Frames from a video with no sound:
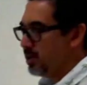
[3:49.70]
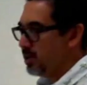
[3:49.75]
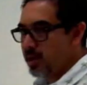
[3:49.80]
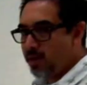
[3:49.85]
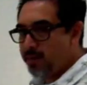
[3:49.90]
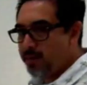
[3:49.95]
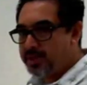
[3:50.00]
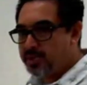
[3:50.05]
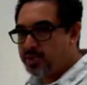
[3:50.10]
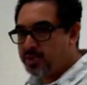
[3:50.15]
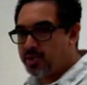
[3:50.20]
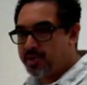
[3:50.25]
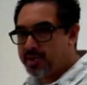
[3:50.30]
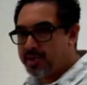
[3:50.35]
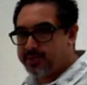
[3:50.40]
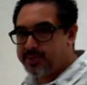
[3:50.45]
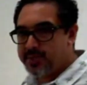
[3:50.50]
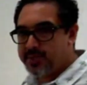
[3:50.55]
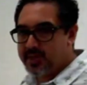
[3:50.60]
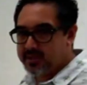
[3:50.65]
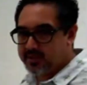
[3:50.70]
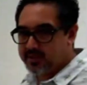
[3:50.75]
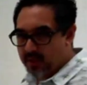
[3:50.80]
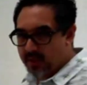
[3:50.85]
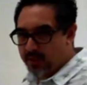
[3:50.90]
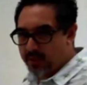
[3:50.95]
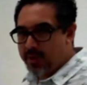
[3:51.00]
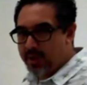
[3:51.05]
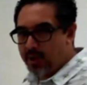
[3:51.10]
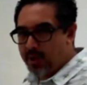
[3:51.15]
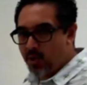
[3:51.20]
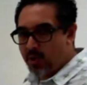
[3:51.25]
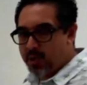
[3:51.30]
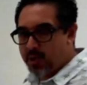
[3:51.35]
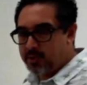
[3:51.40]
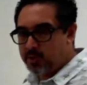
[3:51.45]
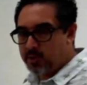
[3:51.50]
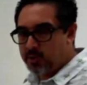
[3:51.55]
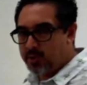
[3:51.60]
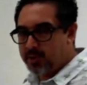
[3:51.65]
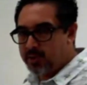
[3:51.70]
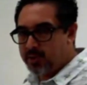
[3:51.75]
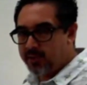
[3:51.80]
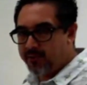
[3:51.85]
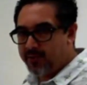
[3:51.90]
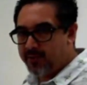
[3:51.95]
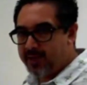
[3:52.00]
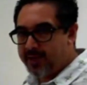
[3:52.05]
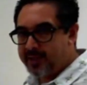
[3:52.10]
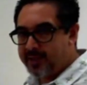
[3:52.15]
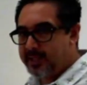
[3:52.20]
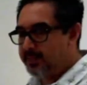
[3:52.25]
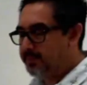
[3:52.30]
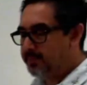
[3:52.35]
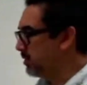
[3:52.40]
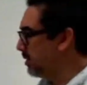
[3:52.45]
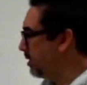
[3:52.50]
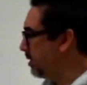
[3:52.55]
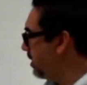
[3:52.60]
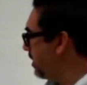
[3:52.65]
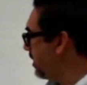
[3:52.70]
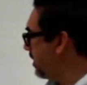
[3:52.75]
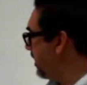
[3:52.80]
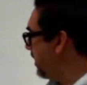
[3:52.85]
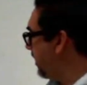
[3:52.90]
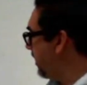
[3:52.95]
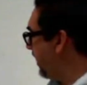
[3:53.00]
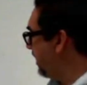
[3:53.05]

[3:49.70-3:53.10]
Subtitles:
view. Now I'm mentioning this because I want to go into the different line types.